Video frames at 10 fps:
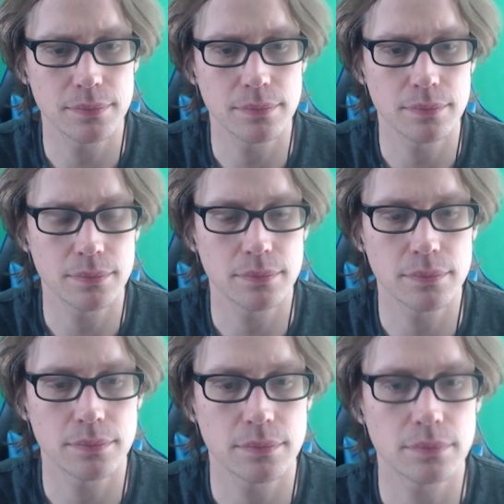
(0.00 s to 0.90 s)

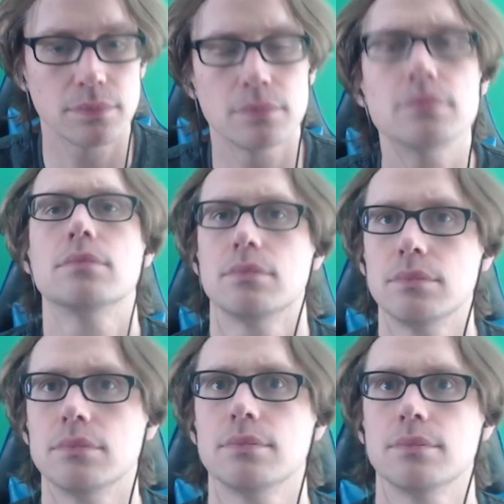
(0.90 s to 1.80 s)
Yes, it's the Magpies
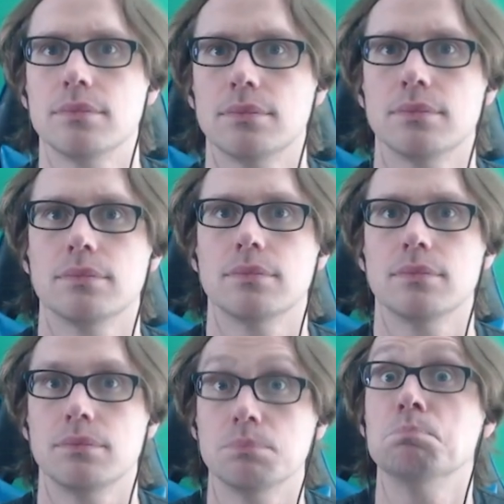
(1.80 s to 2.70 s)
game.
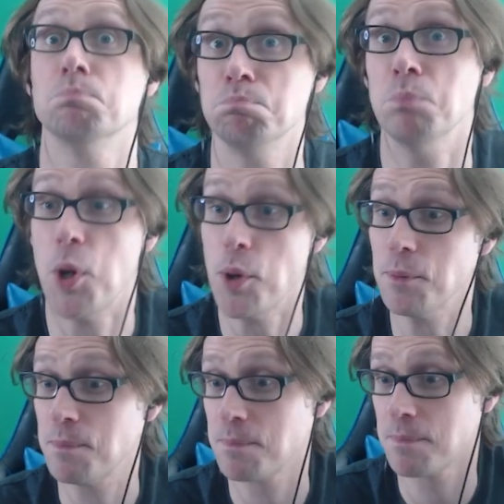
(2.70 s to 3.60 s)

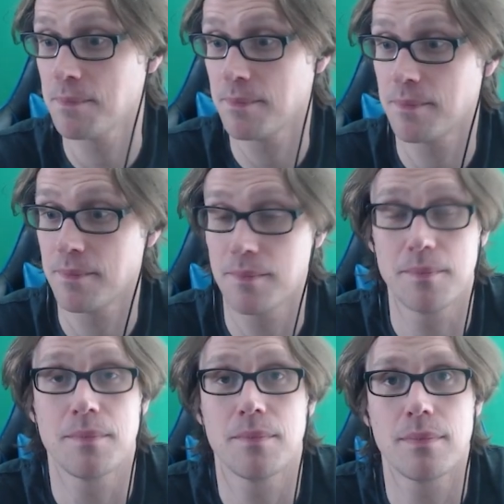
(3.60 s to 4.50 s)
It's a
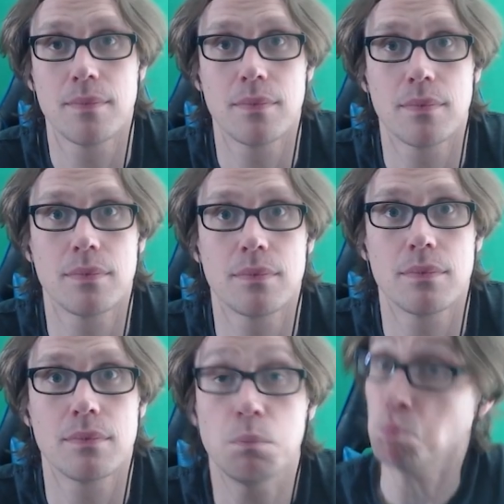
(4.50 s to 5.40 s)

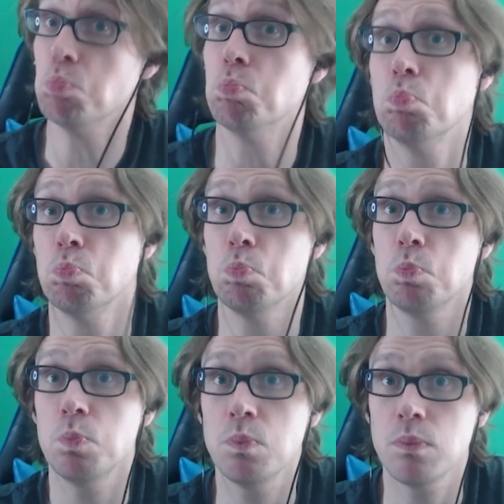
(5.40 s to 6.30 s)
Discord-based
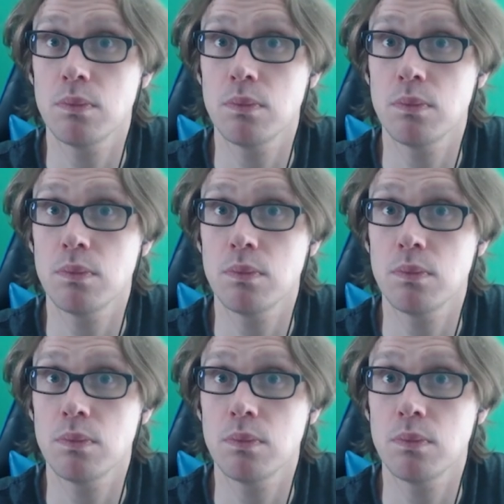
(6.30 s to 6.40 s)
ARG.